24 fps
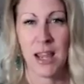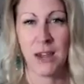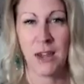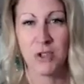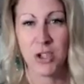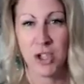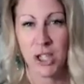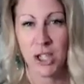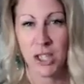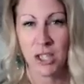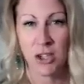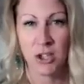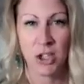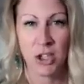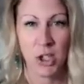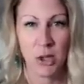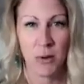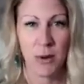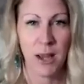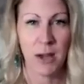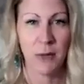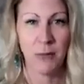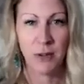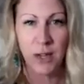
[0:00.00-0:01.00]
If she can do
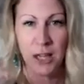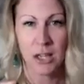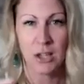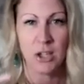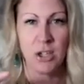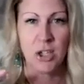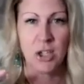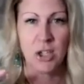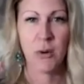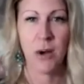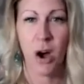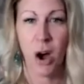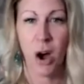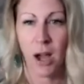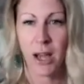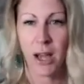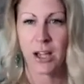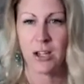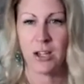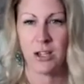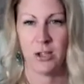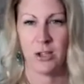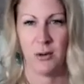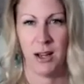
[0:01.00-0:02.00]
it, if he can do it, I
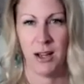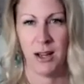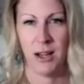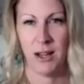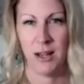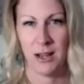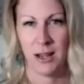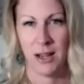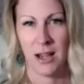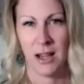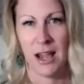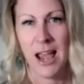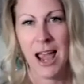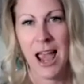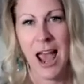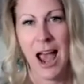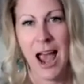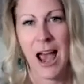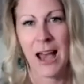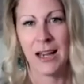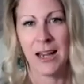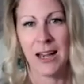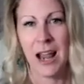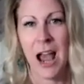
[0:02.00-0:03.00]
can do it.
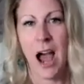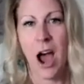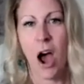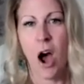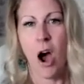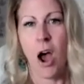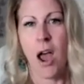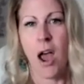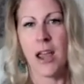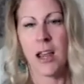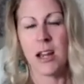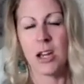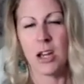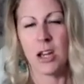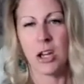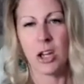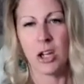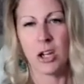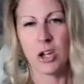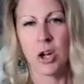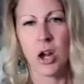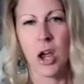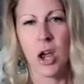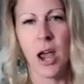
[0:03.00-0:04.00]
And
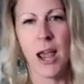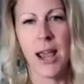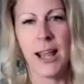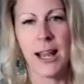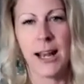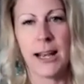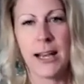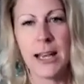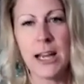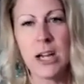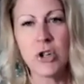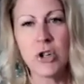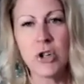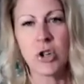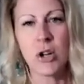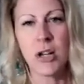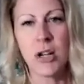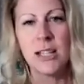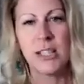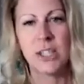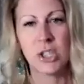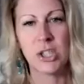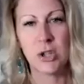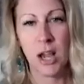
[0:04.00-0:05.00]
it
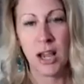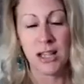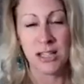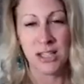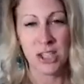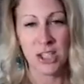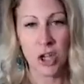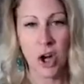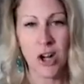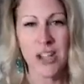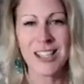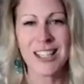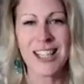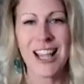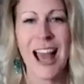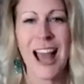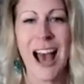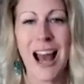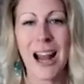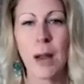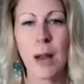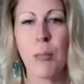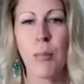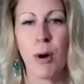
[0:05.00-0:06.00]
literally, it starts
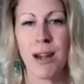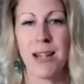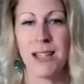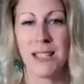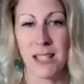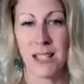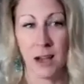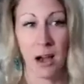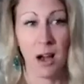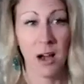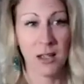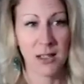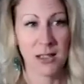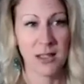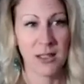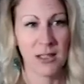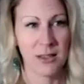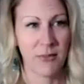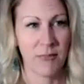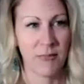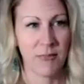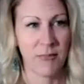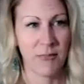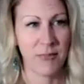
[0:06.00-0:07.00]
calibrating us.